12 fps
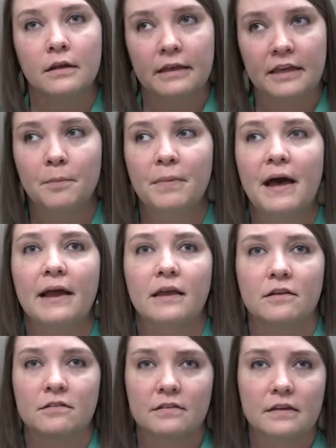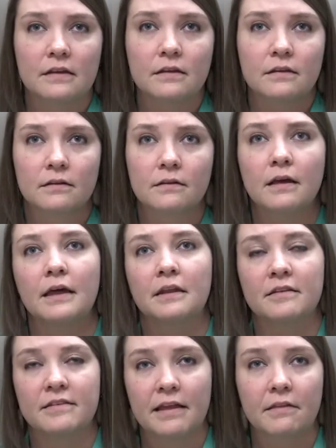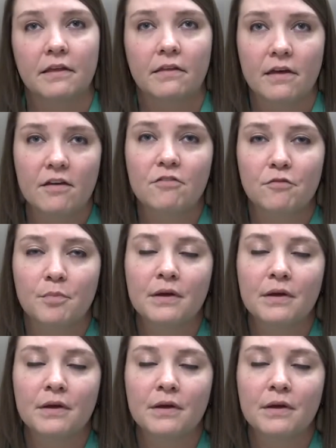get back into kind of daily life,